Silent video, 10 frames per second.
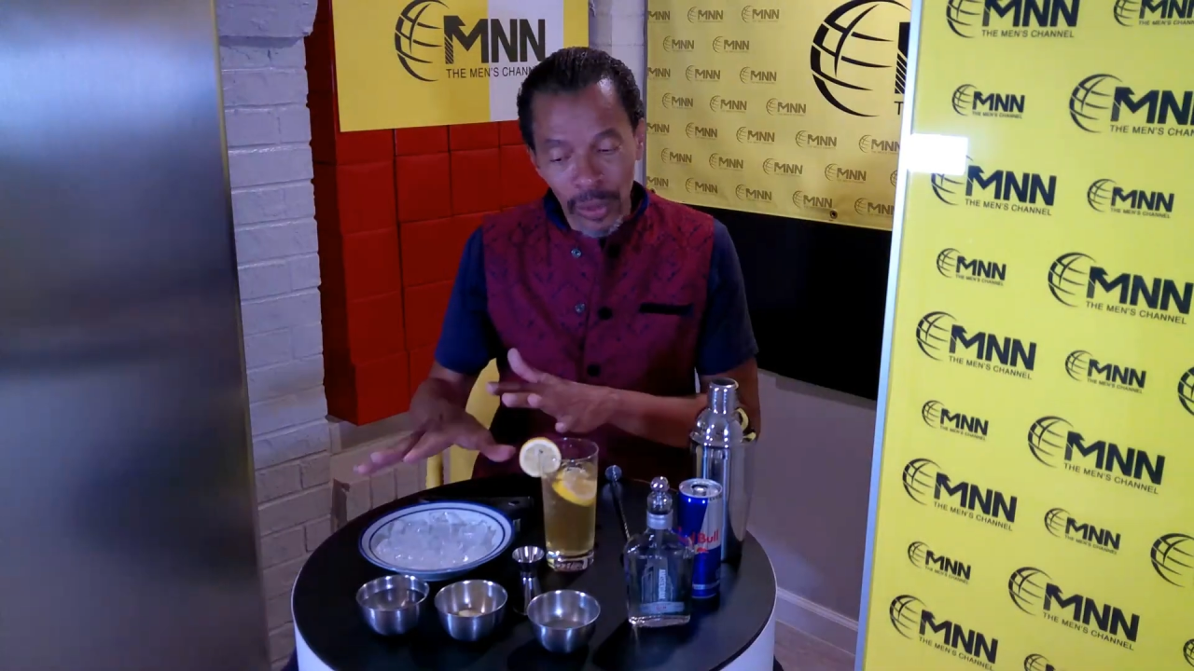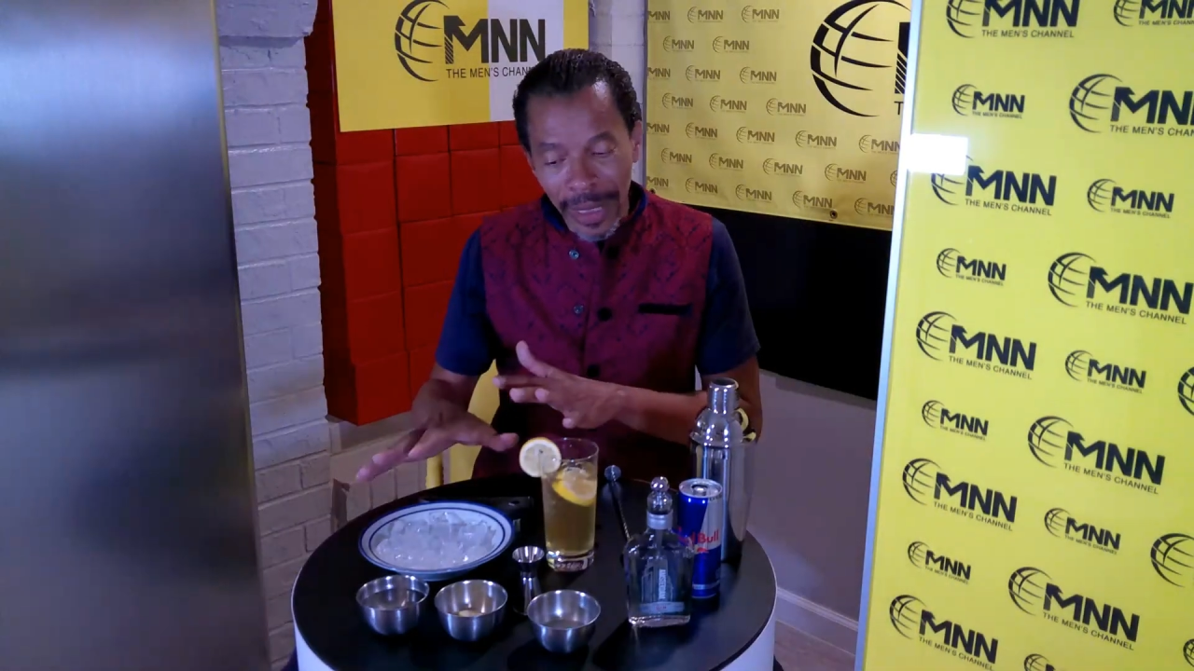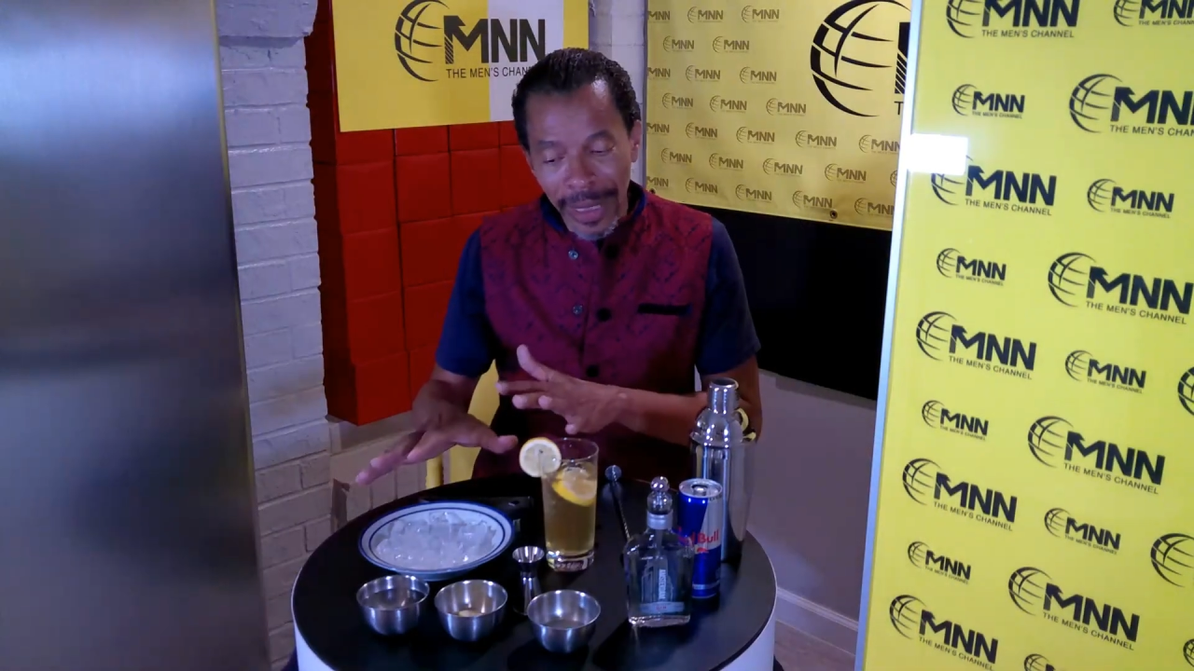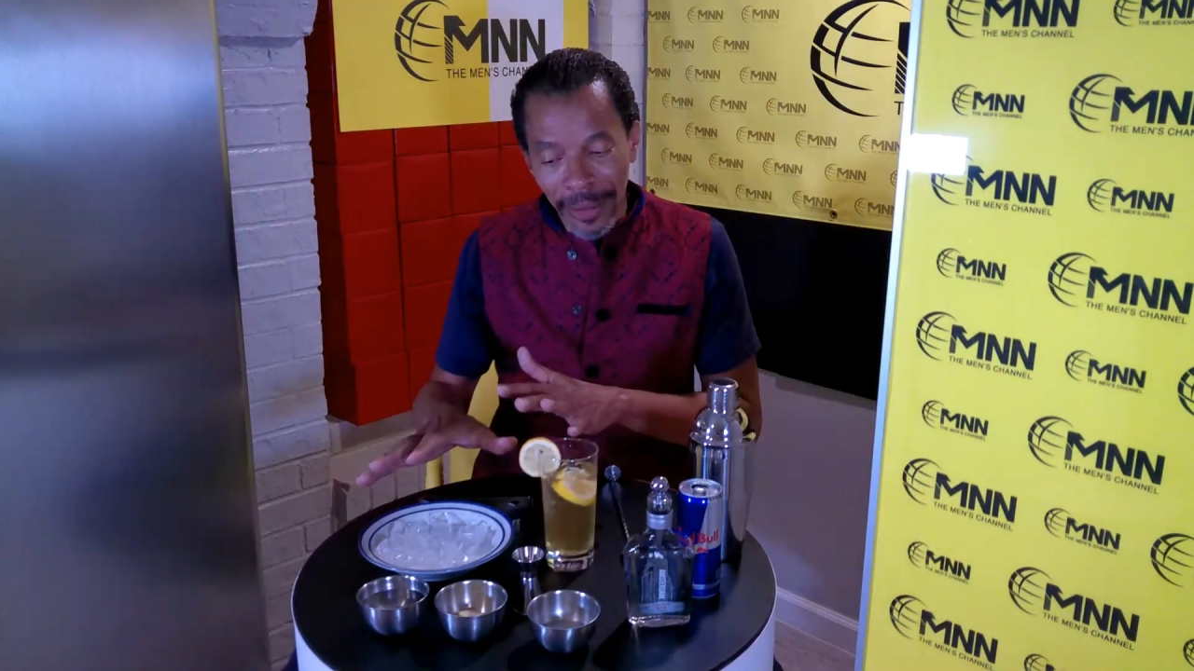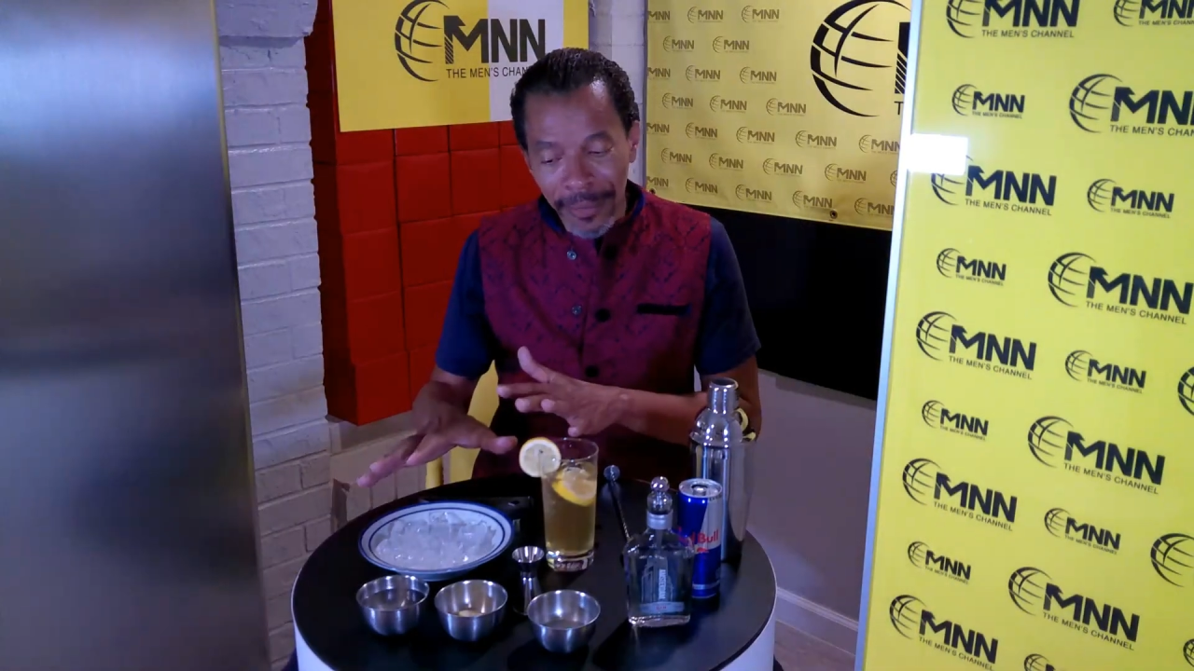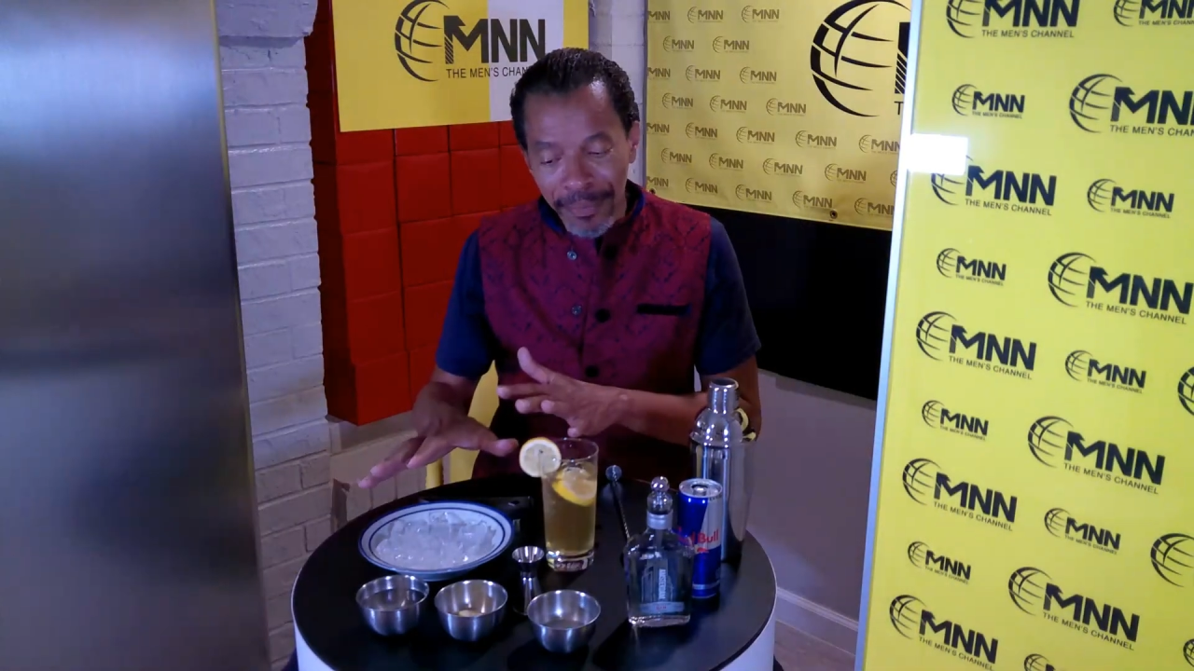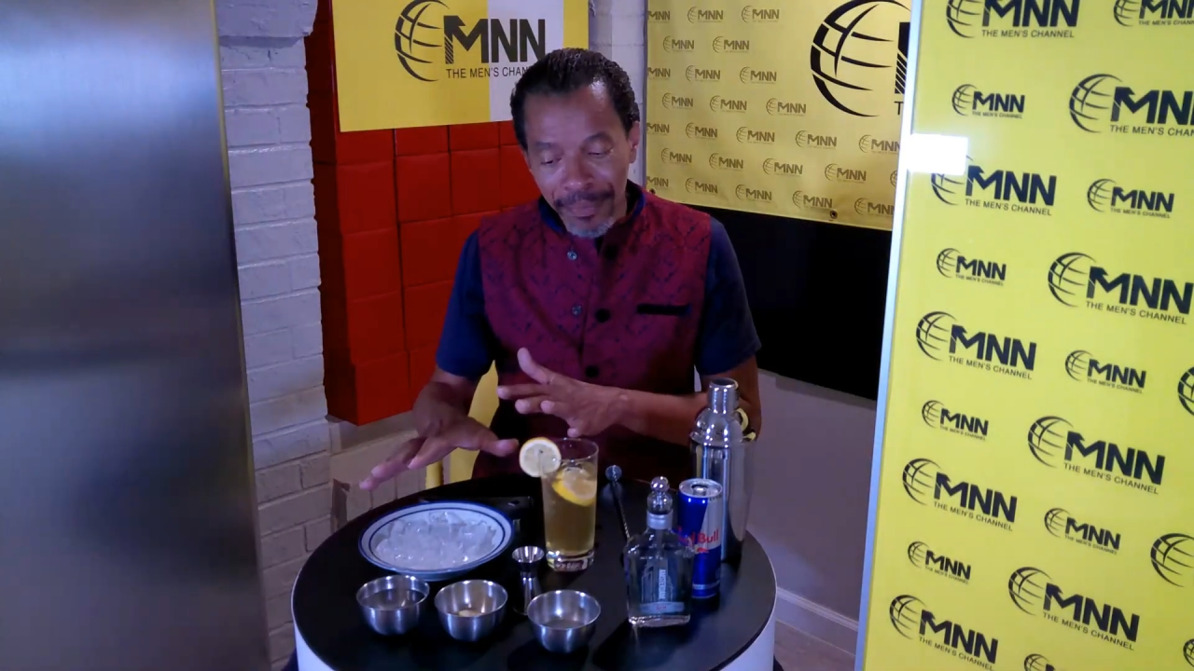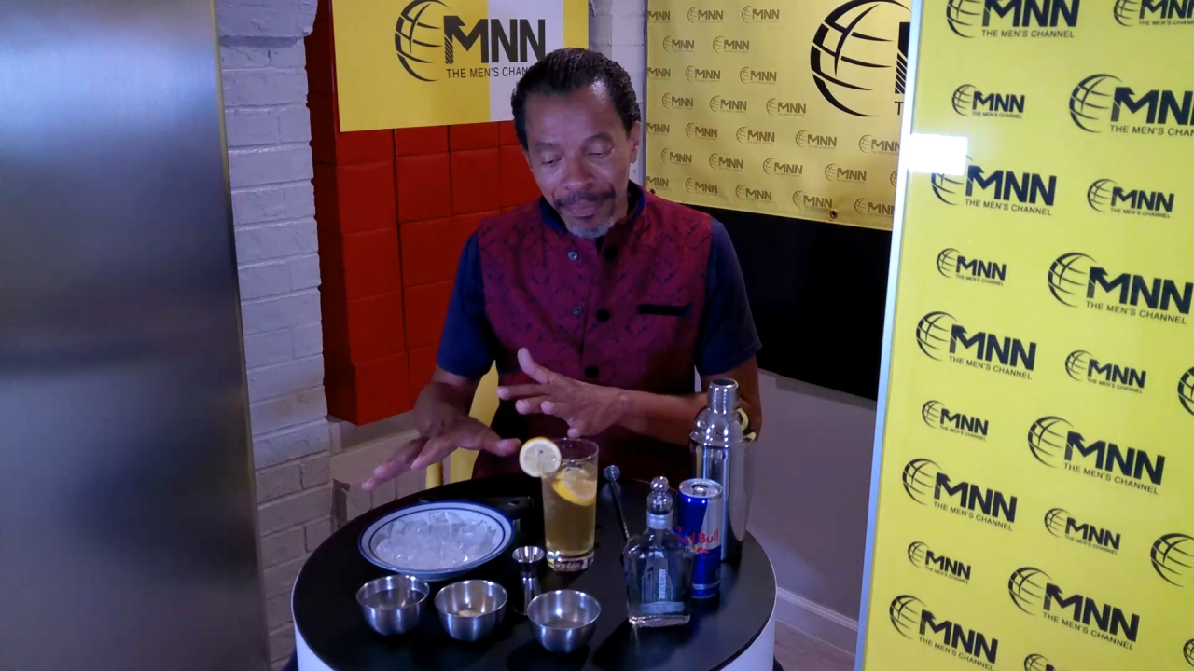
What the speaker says: down,